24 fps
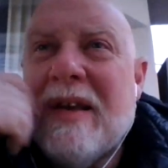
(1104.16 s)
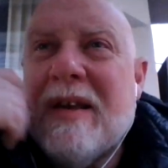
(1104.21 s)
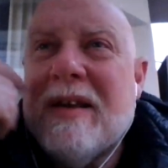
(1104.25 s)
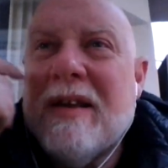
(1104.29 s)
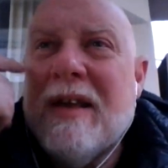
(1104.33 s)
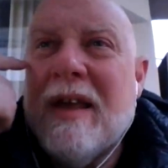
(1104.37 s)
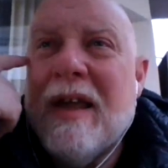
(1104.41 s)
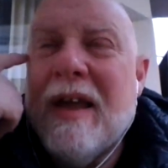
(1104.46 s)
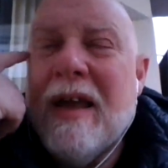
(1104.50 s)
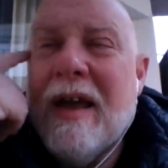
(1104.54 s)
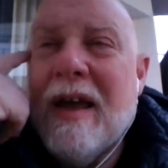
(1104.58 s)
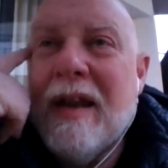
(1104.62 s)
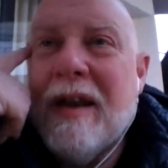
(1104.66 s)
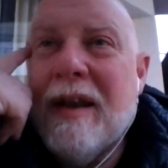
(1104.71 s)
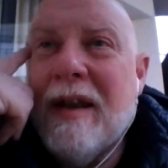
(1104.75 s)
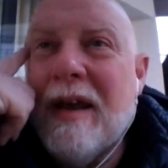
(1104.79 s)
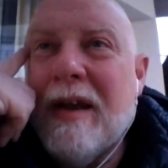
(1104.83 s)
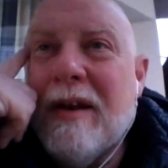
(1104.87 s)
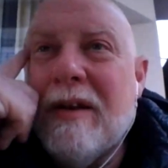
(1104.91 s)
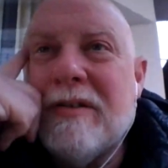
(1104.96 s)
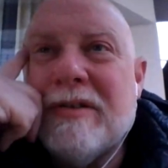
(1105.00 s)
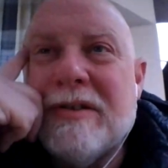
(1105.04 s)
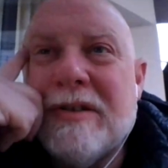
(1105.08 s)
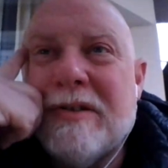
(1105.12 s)
And I
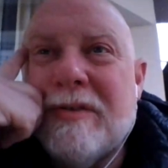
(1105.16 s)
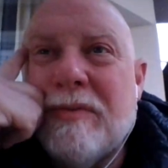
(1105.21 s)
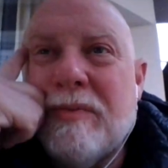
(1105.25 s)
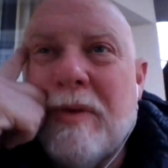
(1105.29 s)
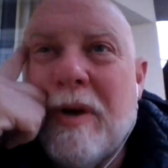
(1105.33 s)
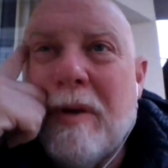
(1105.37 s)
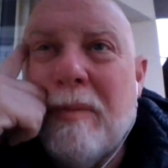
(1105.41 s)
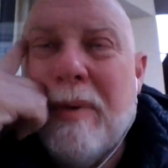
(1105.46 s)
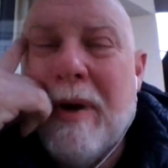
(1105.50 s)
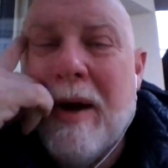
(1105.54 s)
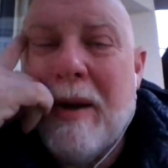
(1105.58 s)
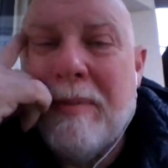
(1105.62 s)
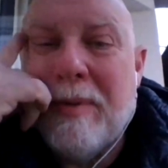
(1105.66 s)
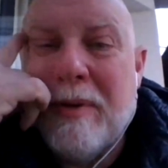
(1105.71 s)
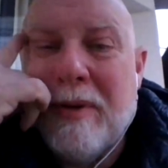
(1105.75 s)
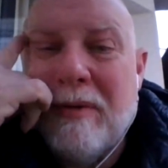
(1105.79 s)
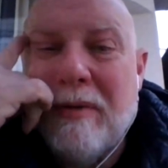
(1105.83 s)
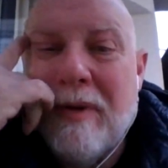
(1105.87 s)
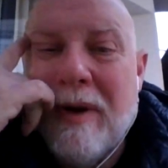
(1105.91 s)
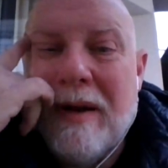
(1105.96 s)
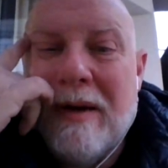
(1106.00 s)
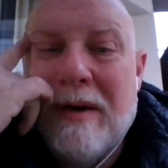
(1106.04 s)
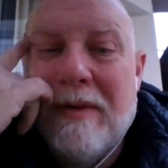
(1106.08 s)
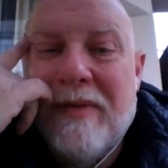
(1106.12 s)
know she's a popular
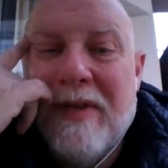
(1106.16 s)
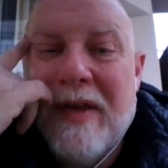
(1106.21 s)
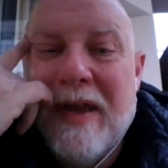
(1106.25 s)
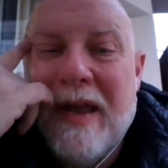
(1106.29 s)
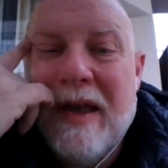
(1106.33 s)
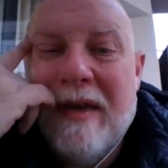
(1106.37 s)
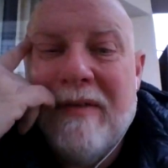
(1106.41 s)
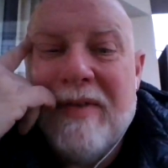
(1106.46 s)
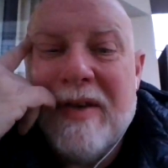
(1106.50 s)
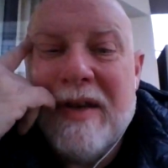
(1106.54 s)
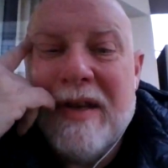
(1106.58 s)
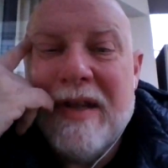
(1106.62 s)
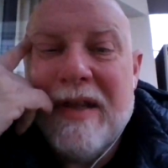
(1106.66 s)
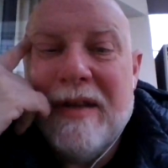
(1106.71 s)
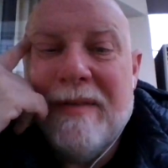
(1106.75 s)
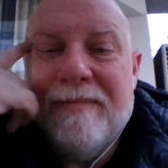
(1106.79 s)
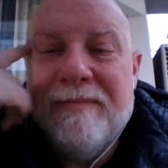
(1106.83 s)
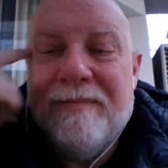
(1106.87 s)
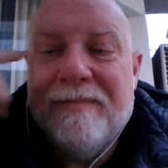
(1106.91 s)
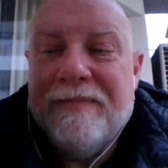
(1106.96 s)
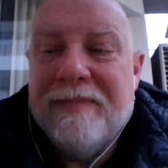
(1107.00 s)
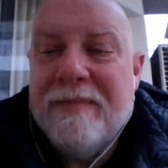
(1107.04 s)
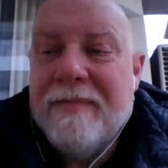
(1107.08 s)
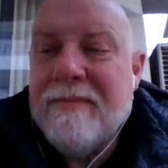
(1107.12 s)
writer. If you have any
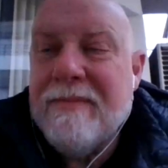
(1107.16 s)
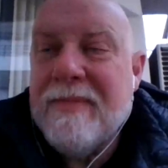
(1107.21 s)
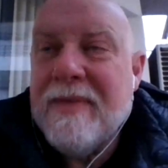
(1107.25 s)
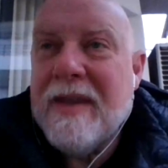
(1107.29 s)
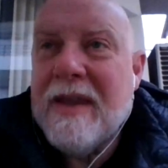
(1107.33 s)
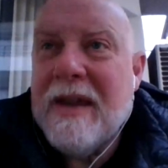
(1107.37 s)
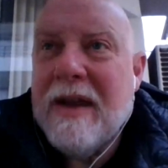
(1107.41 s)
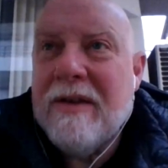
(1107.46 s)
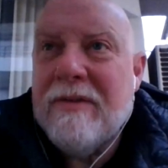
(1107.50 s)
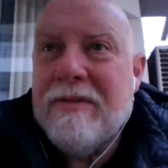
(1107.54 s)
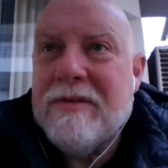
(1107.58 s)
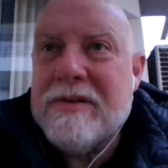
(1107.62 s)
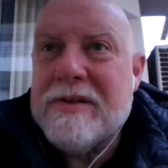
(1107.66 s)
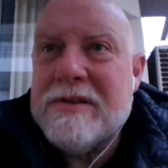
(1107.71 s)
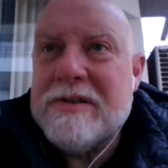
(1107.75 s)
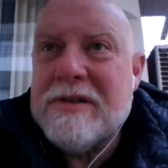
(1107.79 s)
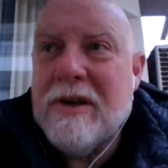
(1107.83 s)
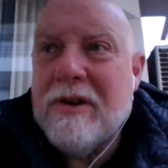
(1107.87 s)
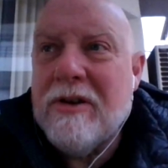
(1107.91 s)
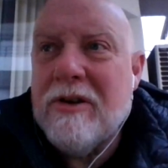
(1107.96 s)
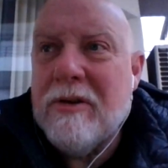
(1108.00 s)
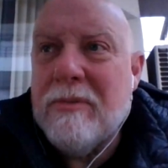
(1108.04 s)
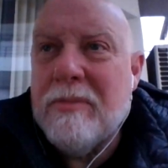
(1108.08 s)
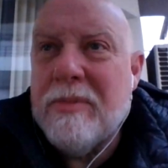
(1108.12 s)
Catherine
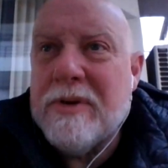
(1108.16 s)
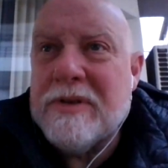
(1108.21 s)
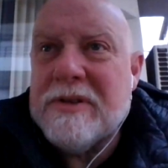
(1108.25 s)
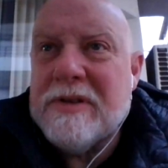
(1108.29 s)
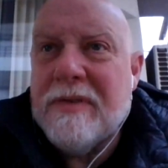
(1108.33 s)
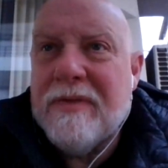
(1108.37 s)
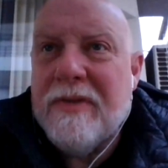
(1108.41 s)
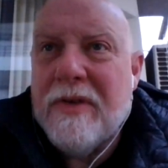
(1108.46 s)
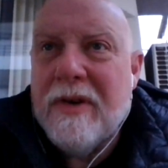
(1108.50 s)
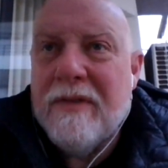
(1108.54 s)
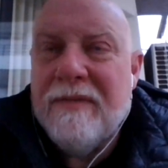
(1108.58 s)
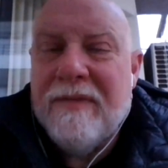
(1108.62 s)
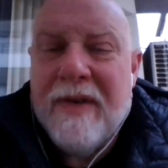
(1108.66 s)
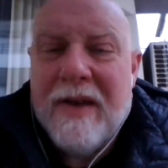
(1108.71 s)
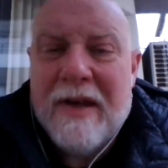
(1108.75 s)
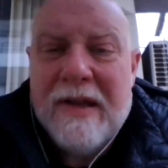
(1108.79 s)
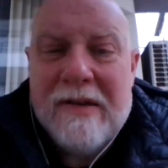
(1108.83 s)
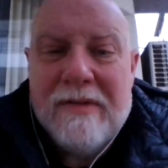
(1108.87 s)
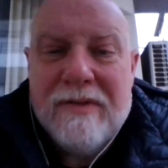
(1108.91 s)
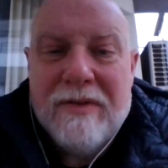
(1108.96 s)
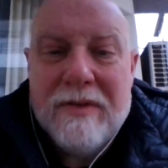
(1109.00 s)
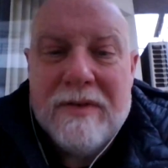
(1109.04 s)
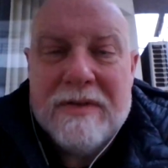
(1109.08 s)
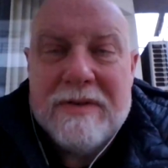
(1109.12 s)
Asaro books, if you're a fan
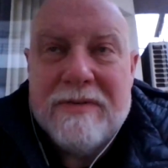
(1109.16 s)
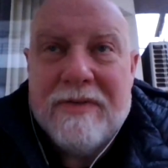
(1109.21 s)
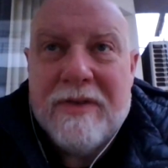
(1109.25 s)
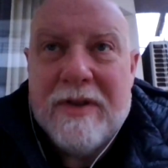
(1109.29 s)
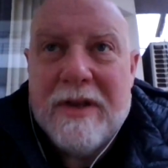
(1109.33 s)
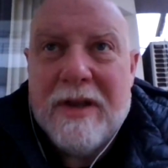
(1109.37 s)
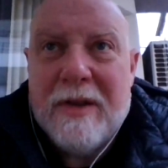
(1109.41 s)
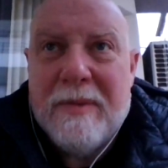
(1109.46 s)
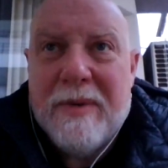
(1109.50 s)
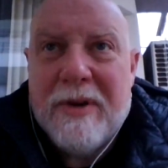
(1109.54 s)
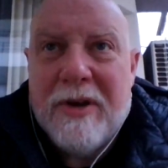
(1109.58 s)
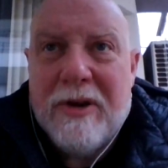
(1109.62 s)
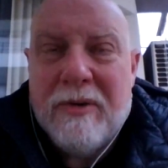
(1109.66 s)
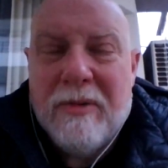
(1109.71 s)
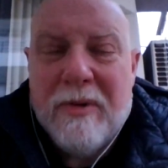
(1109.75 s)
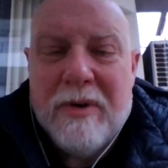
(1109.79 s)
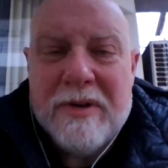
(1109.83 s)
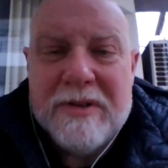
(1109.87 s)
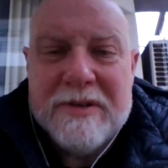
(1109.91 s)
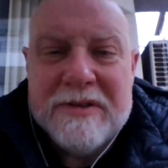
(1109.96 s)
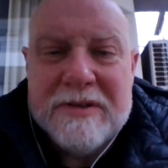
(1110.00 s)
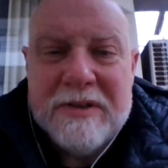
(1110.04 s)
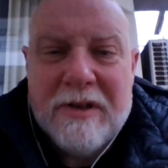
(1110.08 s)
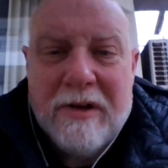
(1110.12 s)
of hers, if you could let me know where
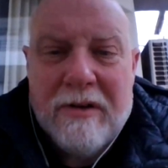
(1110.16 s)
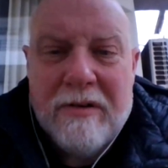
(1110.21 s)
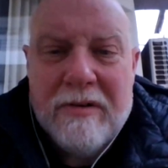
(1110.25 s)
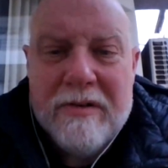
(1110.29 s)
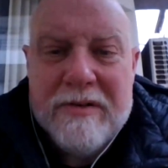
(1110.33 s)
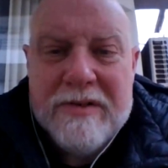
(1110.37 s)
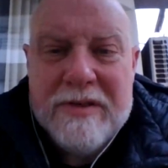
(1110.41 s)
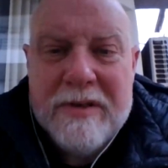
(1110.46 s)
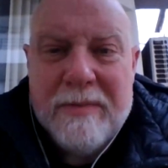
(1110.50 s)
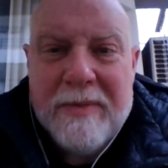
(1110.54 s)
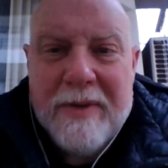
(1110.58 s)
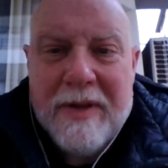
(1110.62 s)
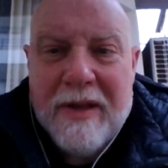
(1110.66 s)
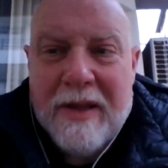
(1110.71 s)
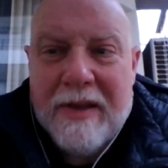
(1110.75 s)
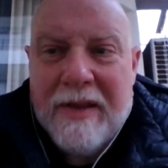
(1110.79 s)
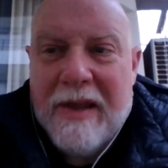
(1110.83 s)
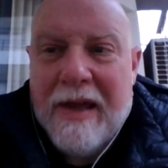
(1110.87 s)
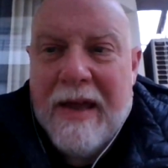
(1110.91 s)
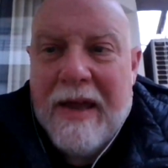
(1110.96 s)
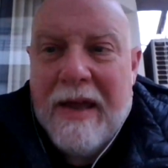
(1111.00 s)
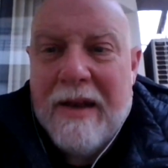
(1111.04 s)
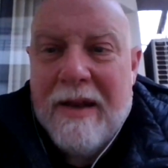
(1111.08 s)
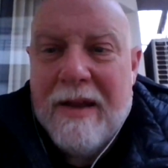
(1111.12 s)
to start or something like
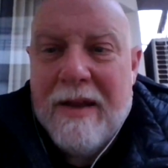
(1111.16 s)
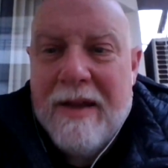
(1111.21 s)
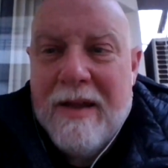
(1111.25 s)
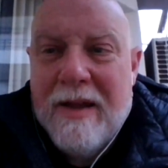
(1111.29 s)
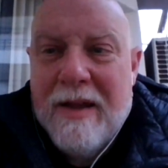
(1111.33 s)
that,